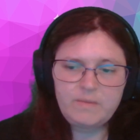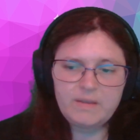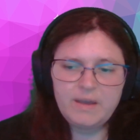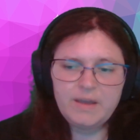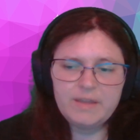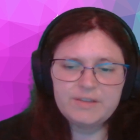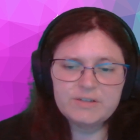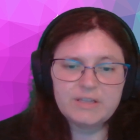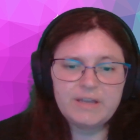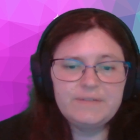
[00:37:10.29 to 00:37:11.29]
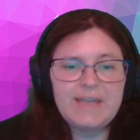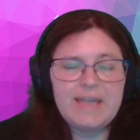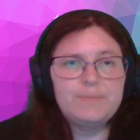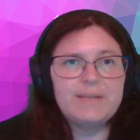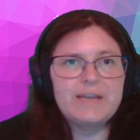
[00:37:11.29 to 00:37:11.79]
Uh, there's a lot of
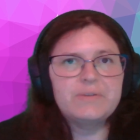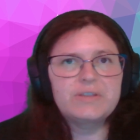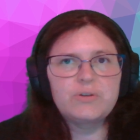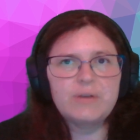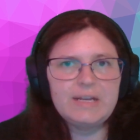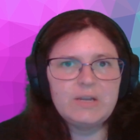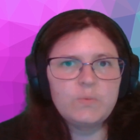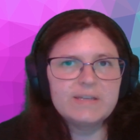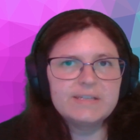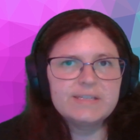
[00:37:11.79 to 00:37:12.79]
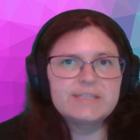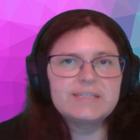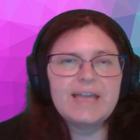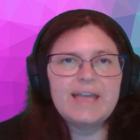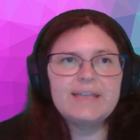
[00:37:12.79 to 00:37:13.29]
gameplay with creating wills
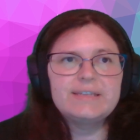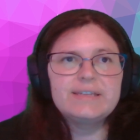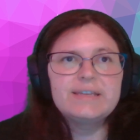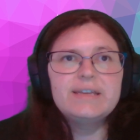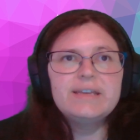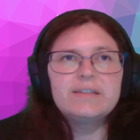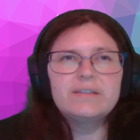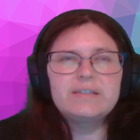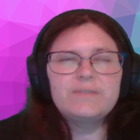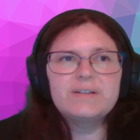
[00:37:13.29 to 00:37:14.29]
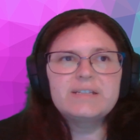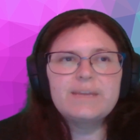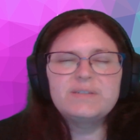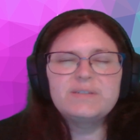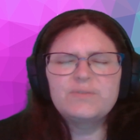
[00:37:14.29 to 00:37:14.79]
and different
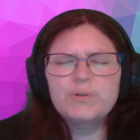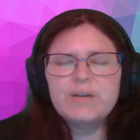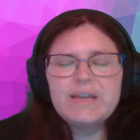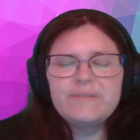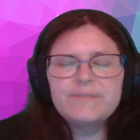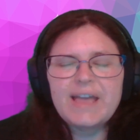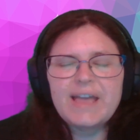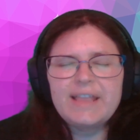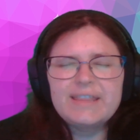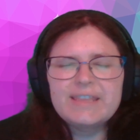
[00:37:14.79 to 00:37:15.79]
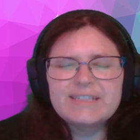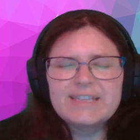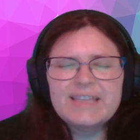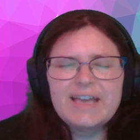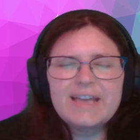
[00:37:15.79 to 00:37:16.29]
types of grief and things
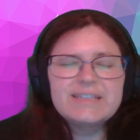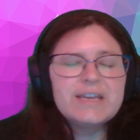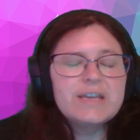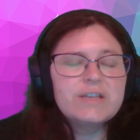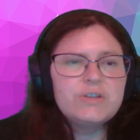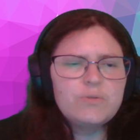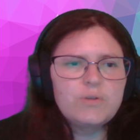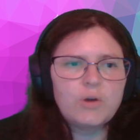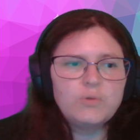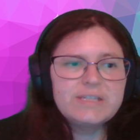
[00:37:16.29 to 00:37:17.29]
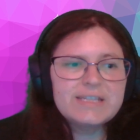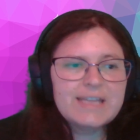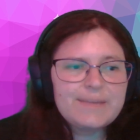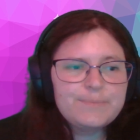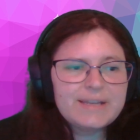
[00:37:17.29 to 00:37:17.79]
like that. New ghost
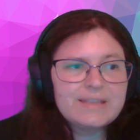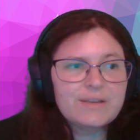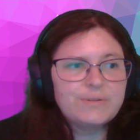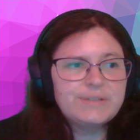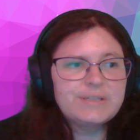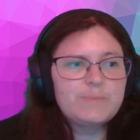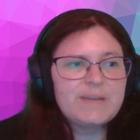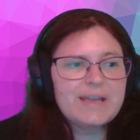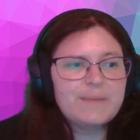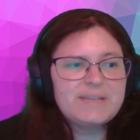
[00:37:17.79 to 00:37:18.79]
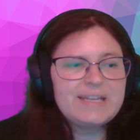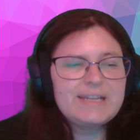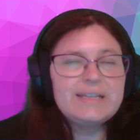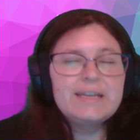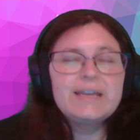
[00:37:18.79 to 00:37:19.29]
gameplay. The ghosts are being updated.